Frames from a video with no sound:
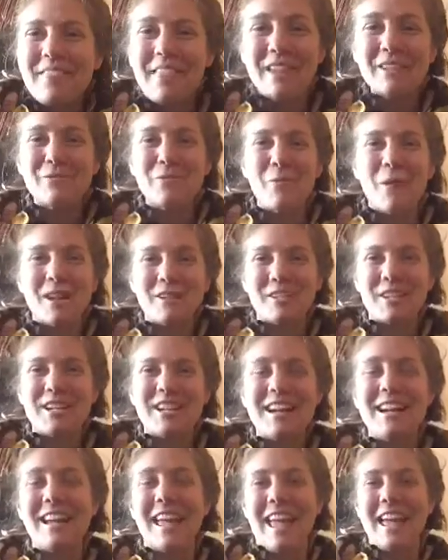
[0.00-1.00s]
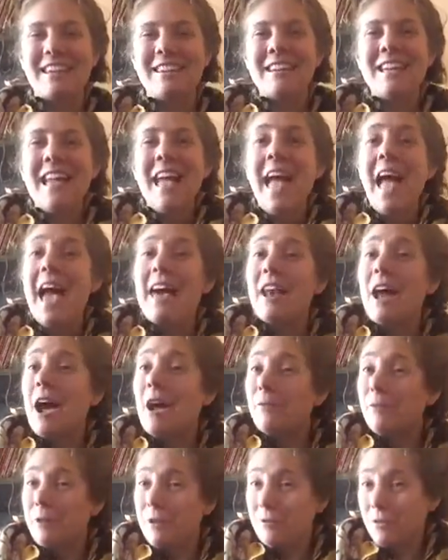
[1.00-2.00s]
thanks for watching again, and
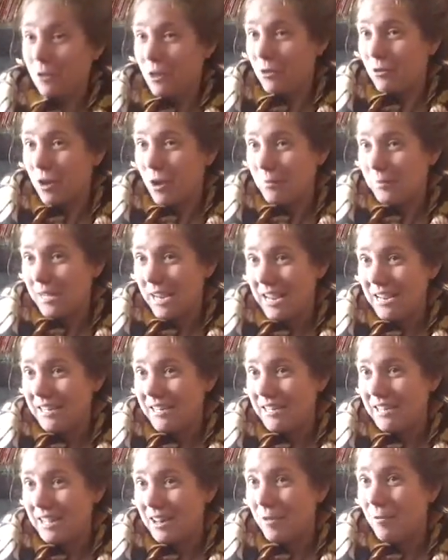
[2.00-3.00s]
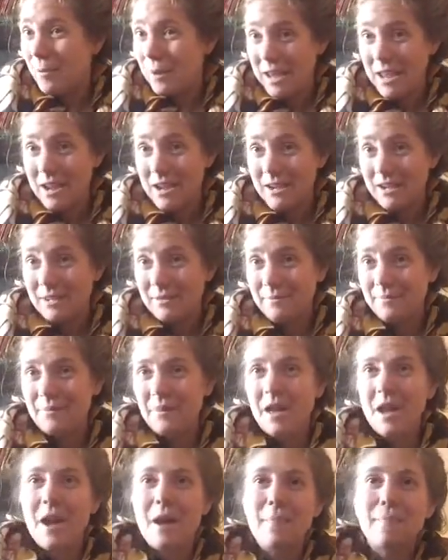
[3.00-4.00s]
I will give you another update in a week
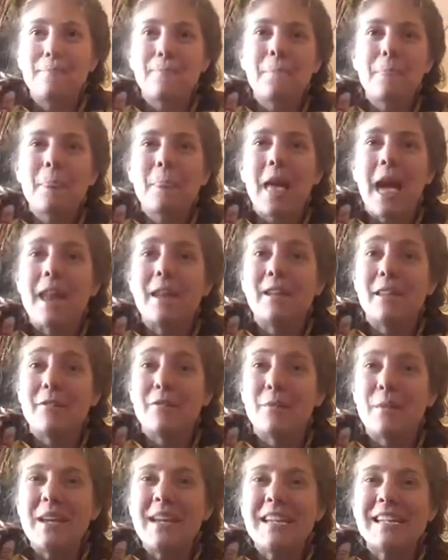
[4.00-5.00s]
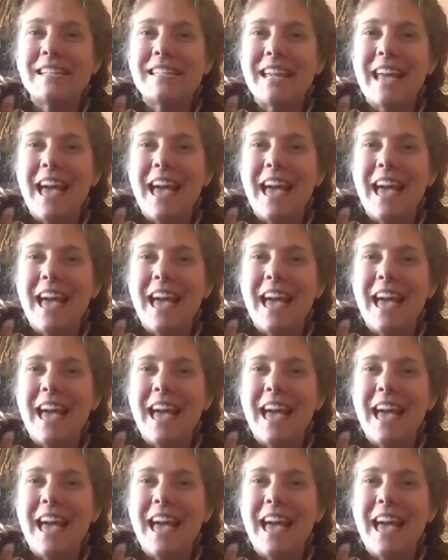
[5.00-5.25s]
at 11 weeks.